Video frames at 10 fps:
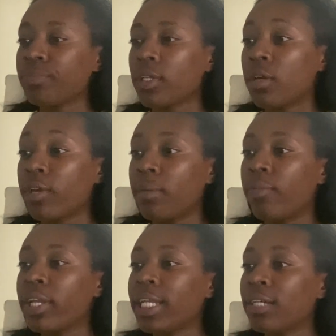Okay,
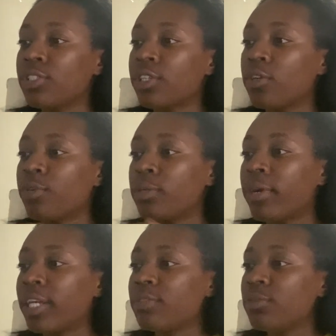breakdowns occur when a
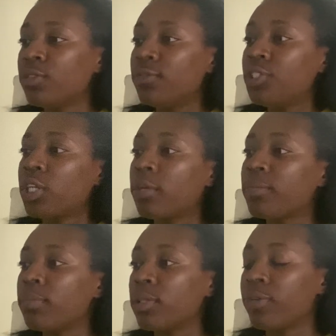price moves sharply
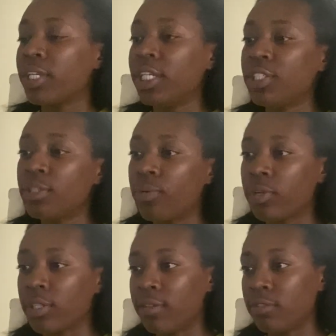below a key support
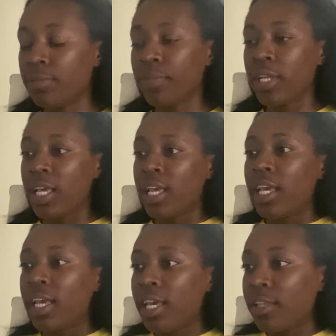level,
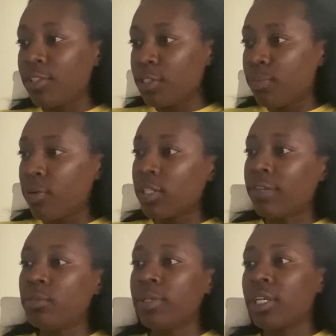and the support
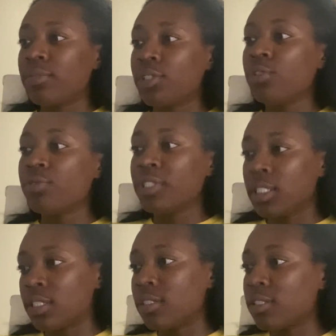level becomes a new
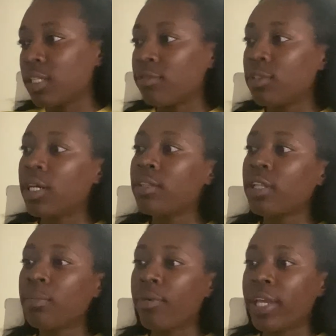resistance level.
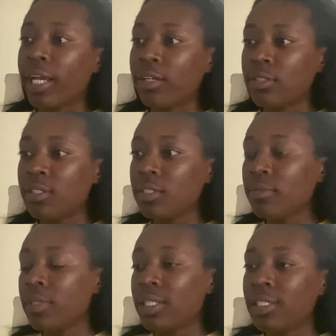Unlike breakouts,
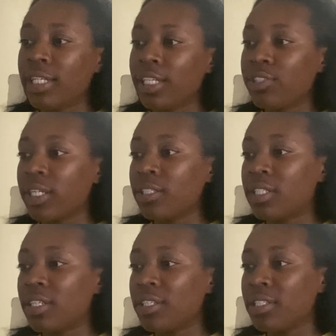day traders
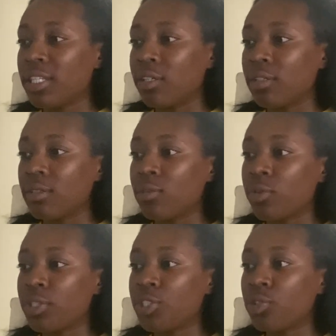tend to sell or
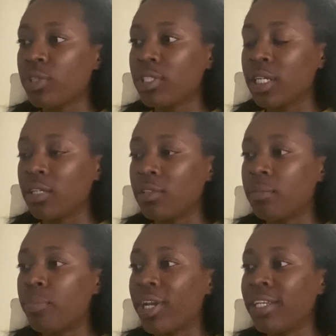short sell
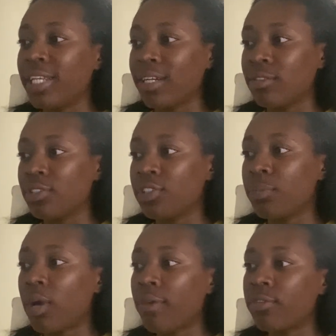breakdowns to
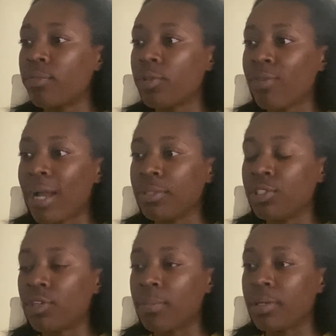profit from the rapid
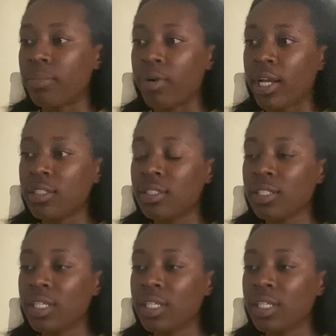drop in price,